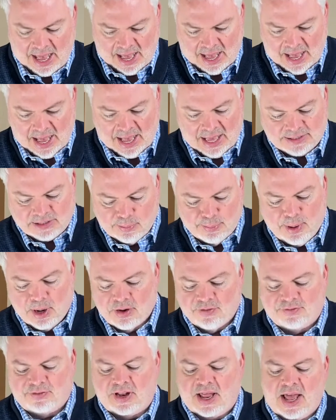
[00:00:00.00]
as a
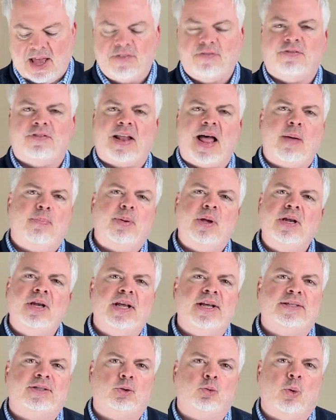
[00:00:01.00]
butterfly flapping
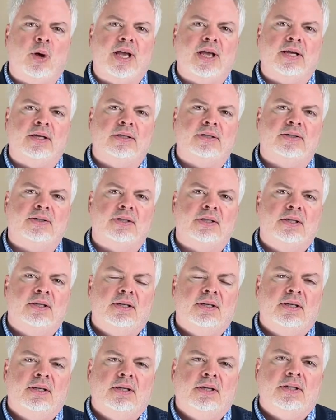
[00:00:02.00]
its wings
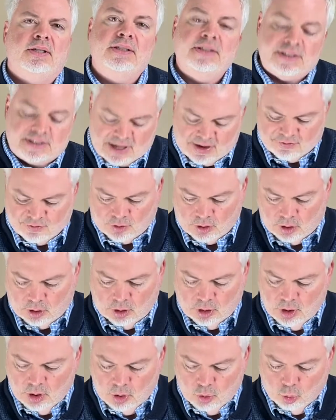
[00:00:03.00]
several
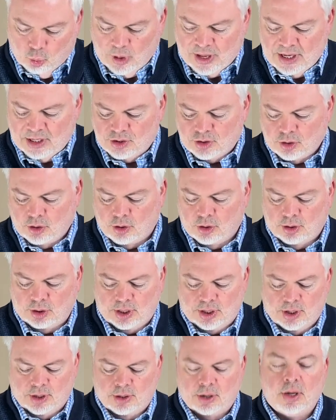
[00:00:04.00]
weeks
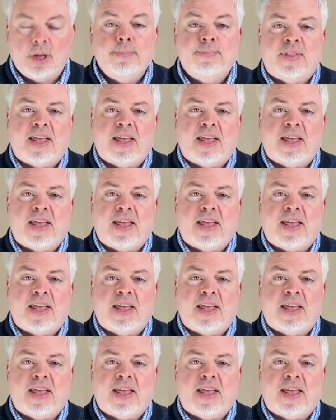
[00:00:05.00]
earlier. That